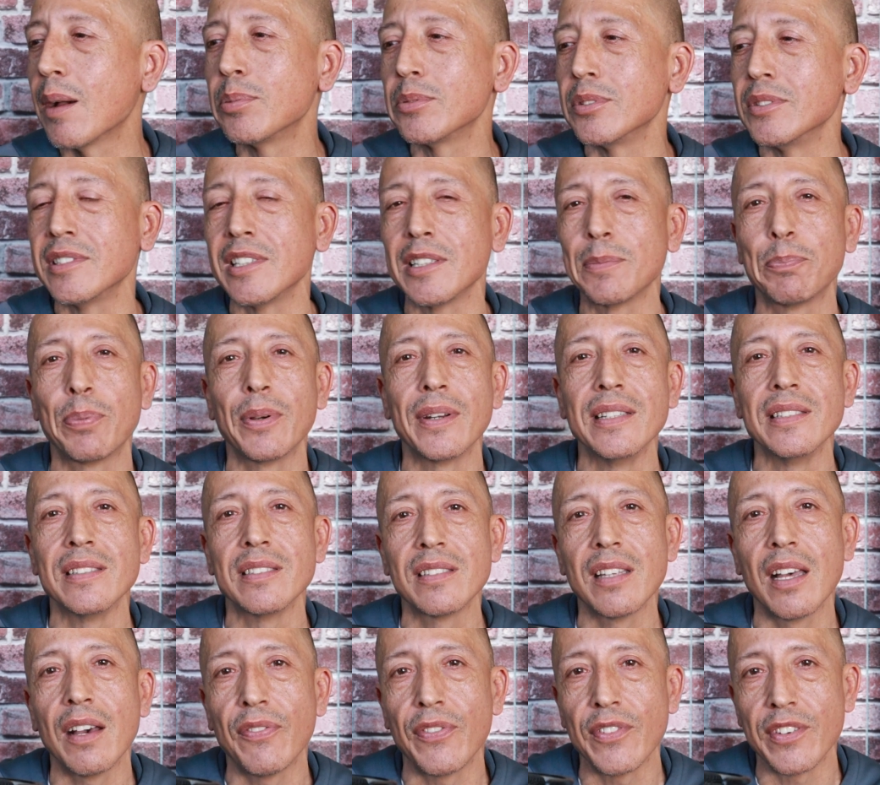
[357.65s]
comes to just putting
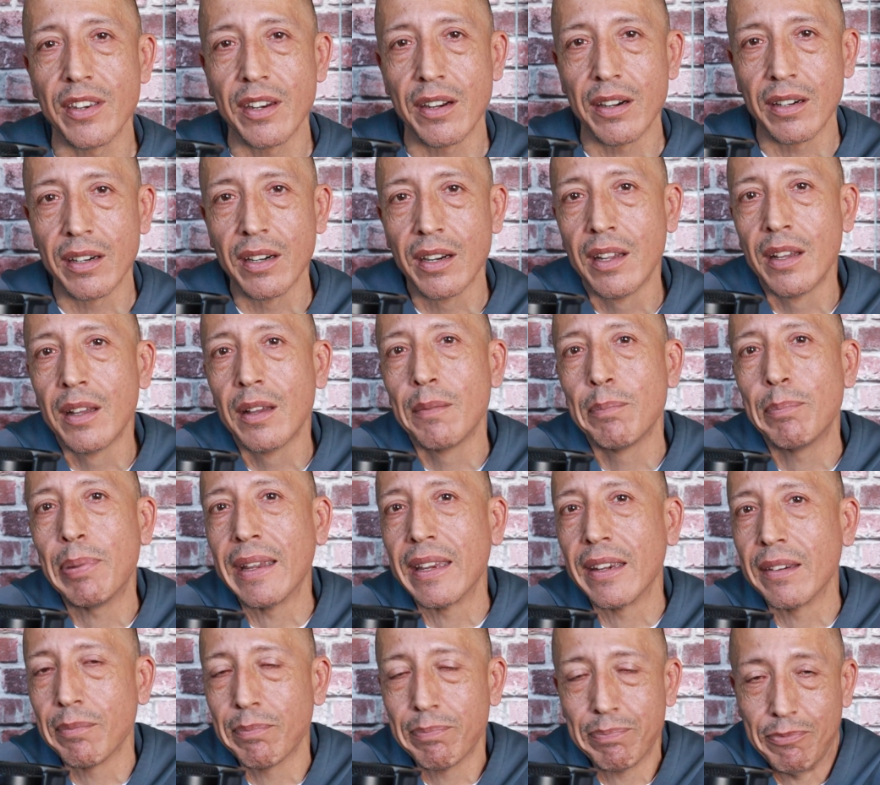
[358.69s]
stuff in your
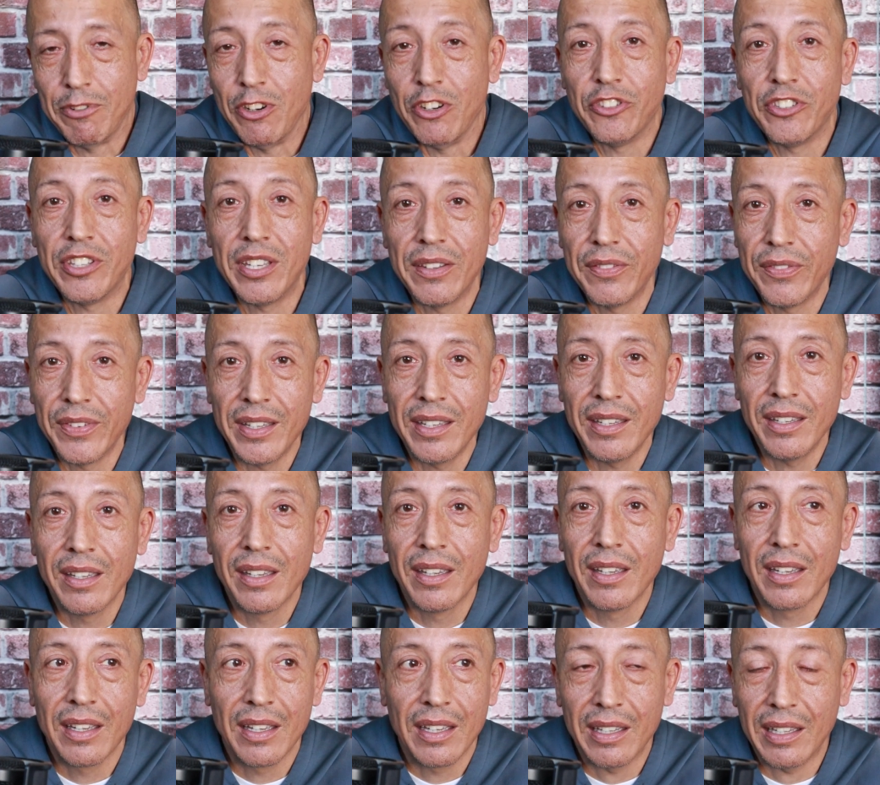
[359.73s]
TV,
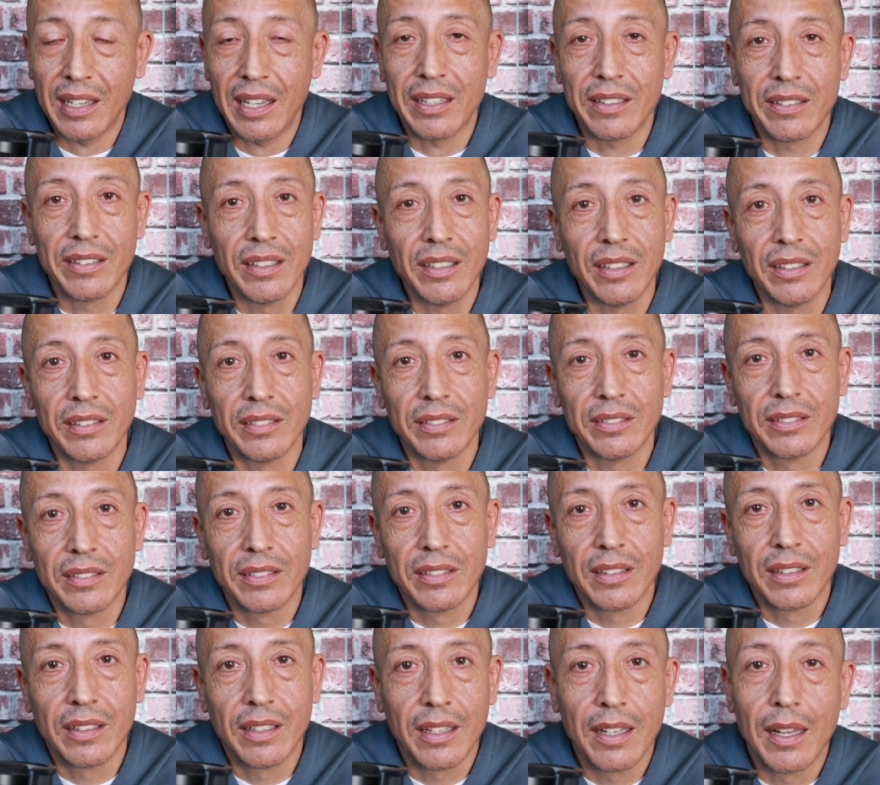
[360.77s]
I don't know.
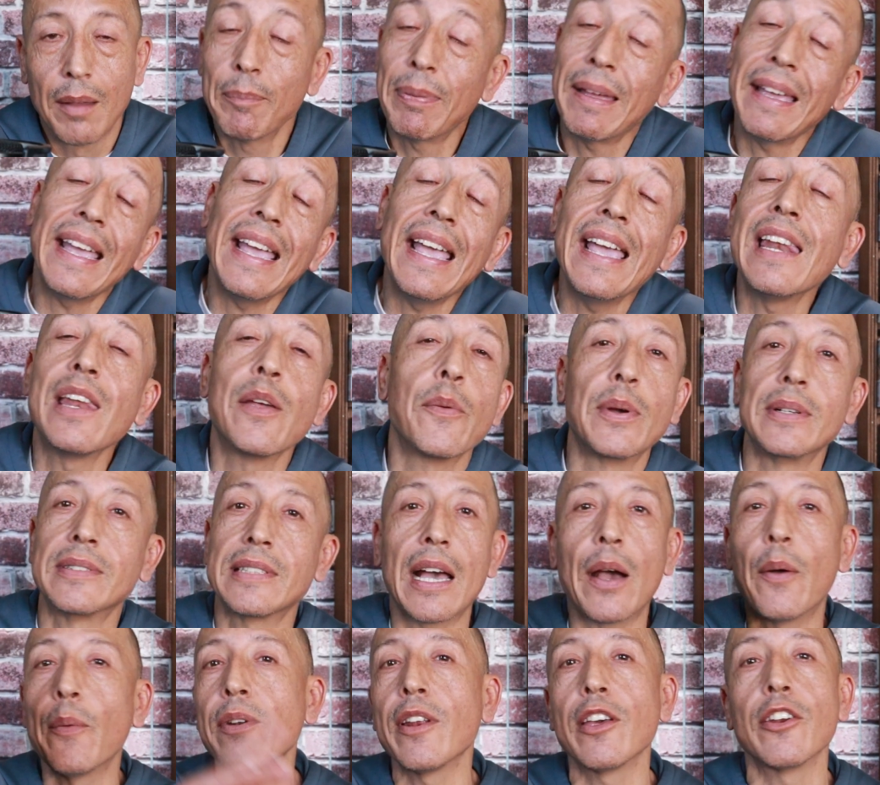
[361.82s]
But anyways,
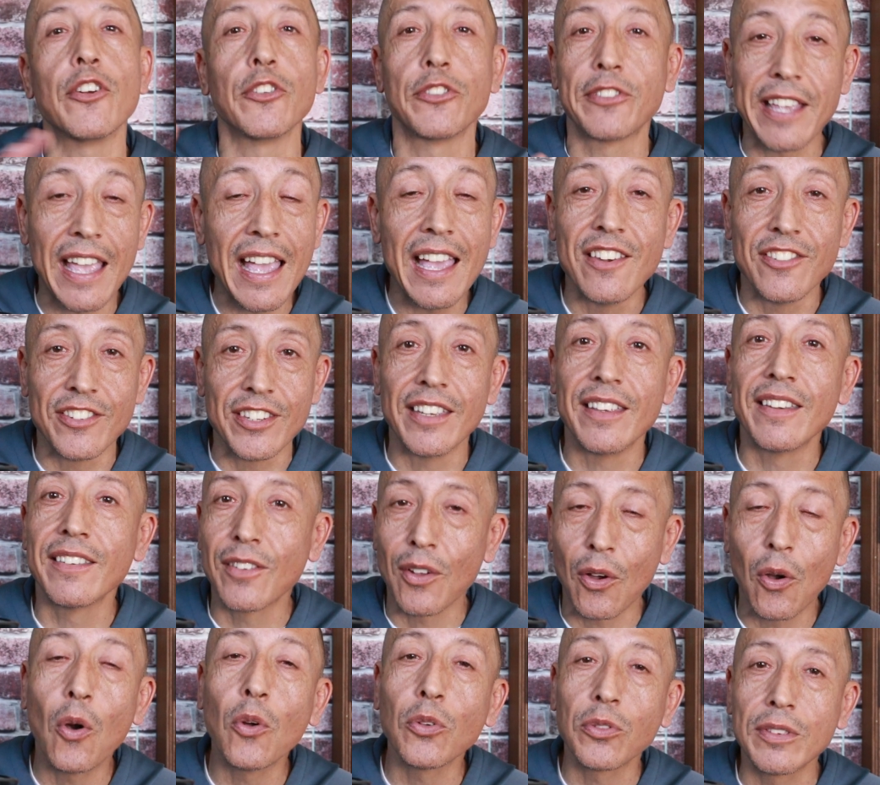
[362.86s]
I went on a tangent.
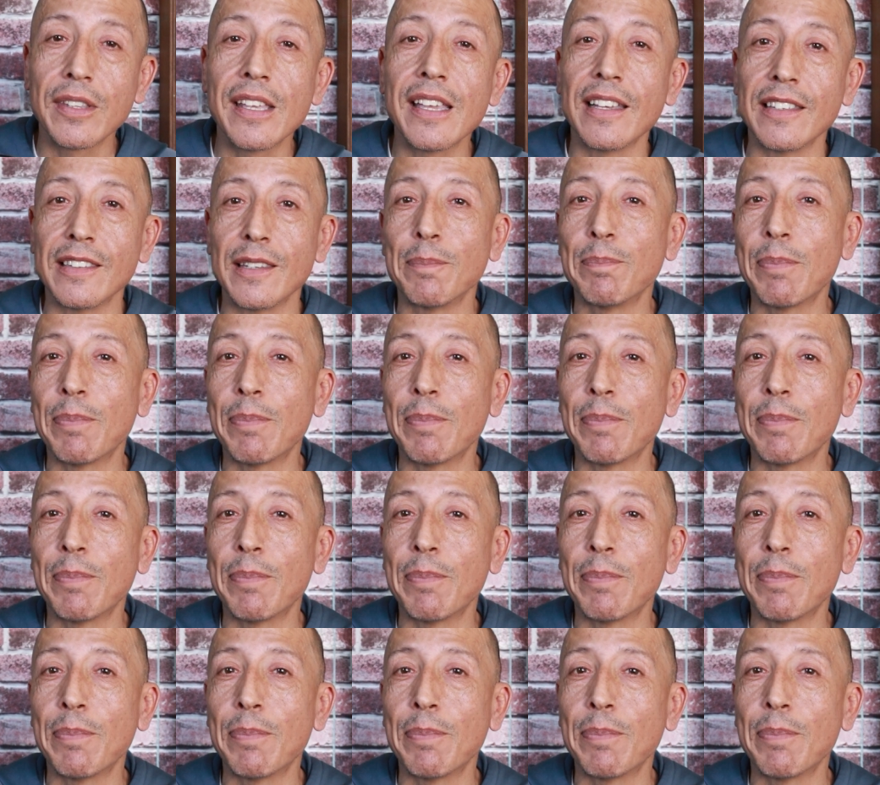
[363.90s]
The whole thing is